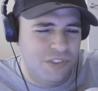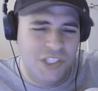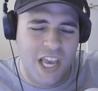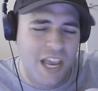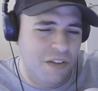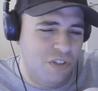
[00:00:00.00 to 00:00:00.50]

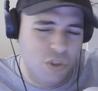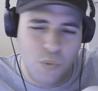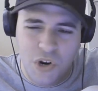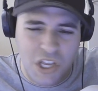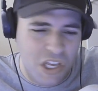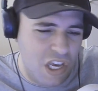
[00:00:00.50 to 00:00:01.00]
10,
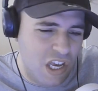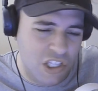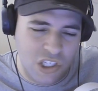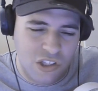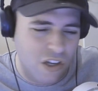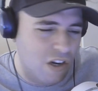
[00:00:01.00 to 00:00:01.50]
20
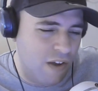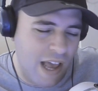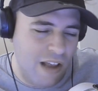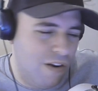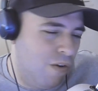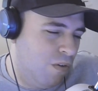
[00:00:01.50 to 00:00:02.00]
years, I don't know
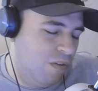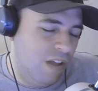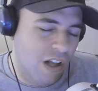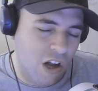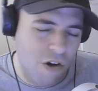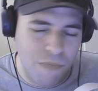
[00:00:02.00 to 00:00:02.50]
how long,
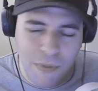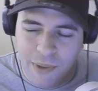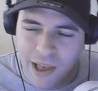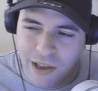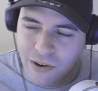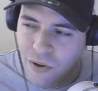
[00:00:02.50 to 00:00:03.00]
can't remember
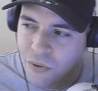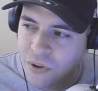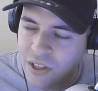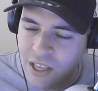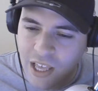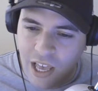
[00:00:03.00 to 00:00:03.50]
how long,
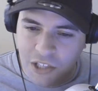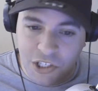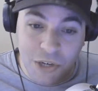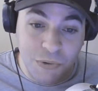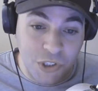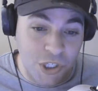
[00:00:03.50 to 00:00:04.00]

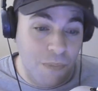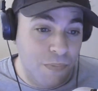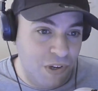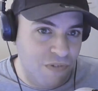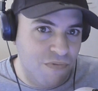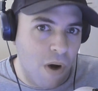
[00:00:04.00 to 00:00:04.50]
until
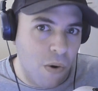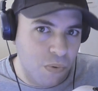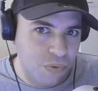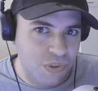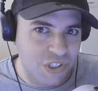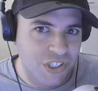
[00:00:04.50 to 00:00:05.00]
somebody
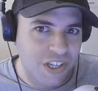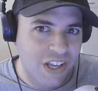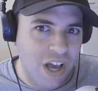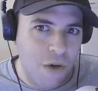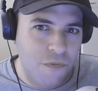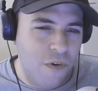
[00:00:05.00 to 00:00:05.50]
rolls
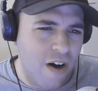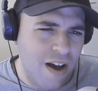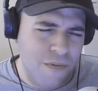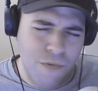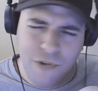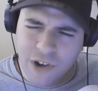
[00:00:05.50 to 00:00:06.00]
a
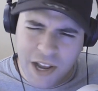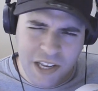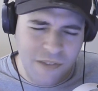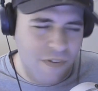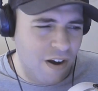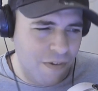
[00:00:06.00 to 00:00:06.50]
5 or an
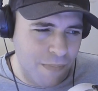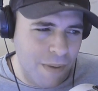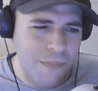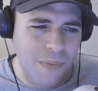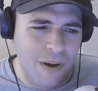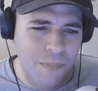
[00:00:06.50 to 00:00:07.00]
8 if I
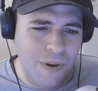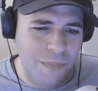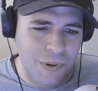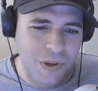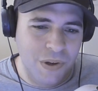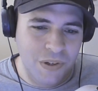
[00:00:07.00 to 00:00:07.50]
remember. But
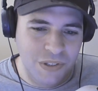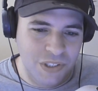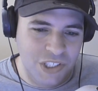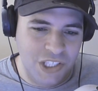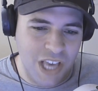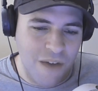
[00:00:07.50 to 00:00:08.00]

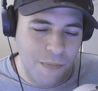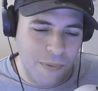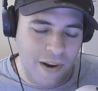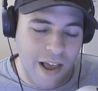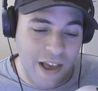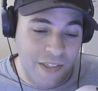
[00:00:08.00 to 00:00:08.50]
because the other
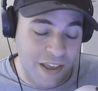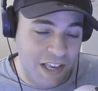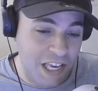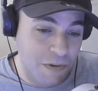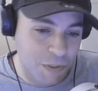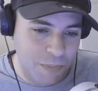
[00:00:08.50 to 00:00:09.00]
player that
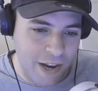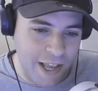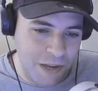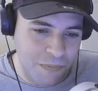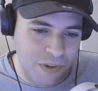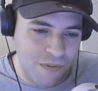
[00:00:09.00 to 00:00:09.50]
he was
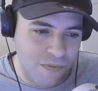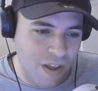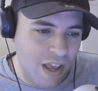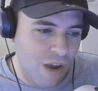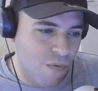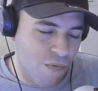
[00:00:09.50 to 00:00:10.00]
playing with
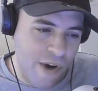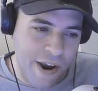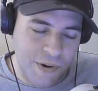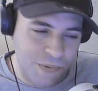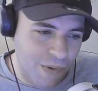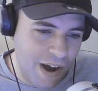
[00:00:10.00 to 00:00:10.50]

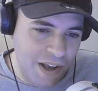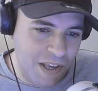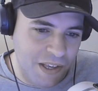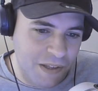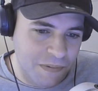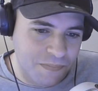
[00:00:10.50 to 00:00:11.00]
ran
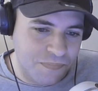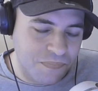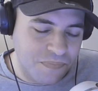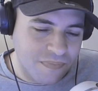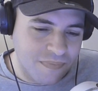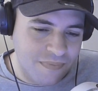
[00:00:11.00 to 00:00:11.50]
away
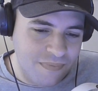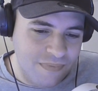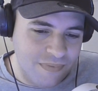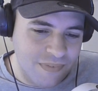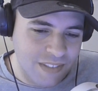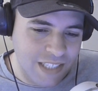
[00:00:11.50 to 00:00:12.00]

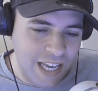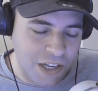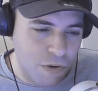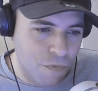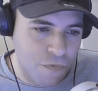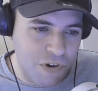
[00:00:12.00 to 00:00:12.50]
and
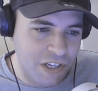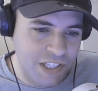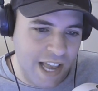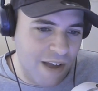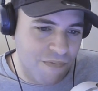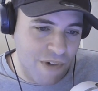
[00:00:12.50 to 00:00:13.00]
got freaked
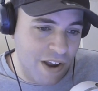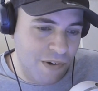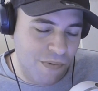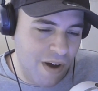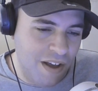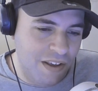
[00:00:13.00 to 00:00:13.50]
out and ran
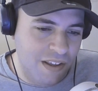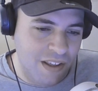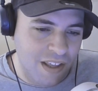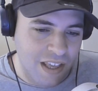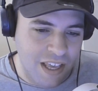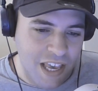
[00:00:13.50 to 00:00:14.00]
away,
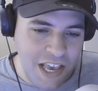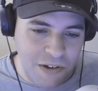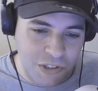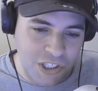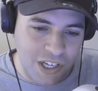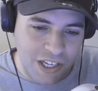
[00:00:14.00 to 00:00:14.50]
he
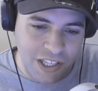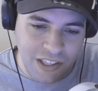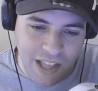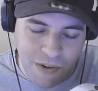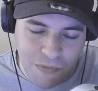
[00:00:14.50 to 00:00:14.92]
got stuck in